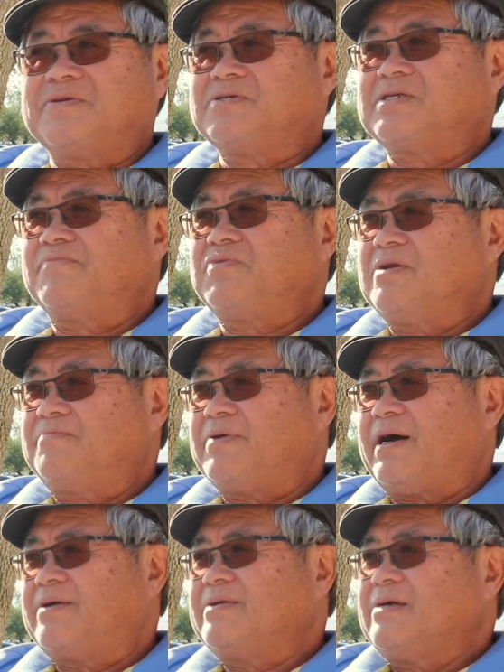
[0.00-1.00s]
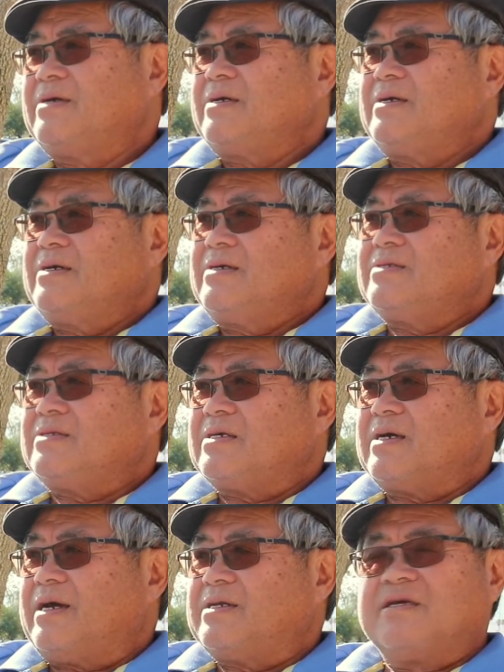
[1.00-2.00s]
There's something about
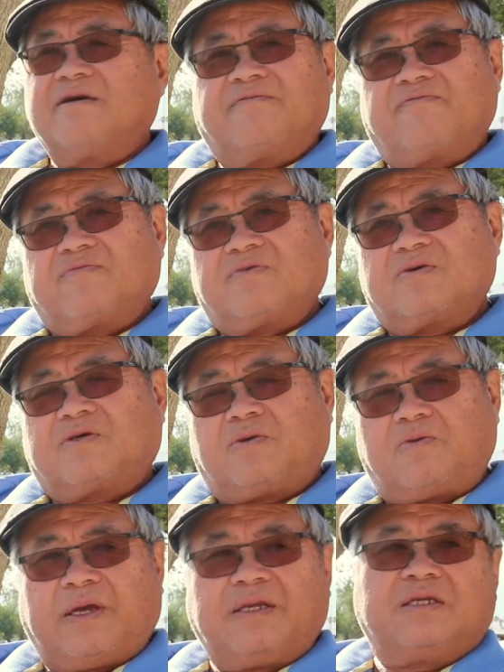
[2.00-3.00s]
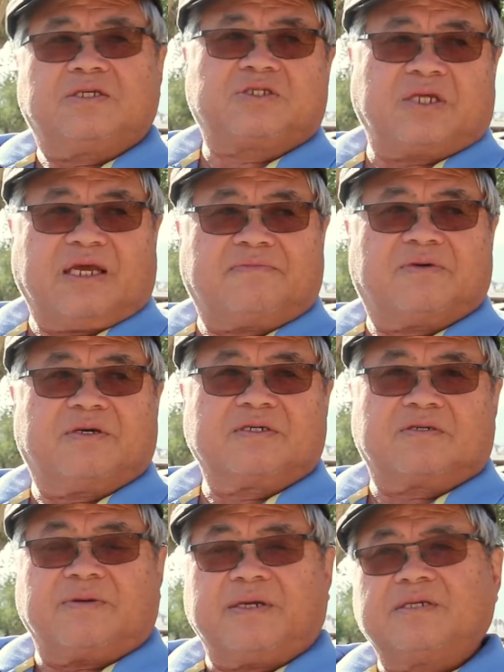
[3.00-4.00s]
the idea of creating a
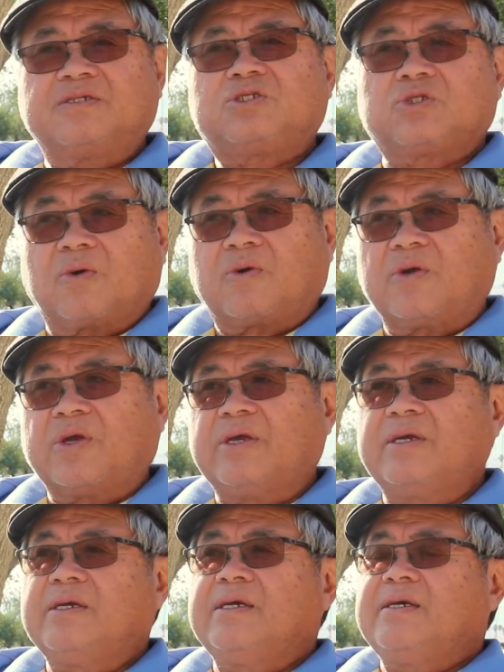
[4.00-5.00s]
statement, creating a story,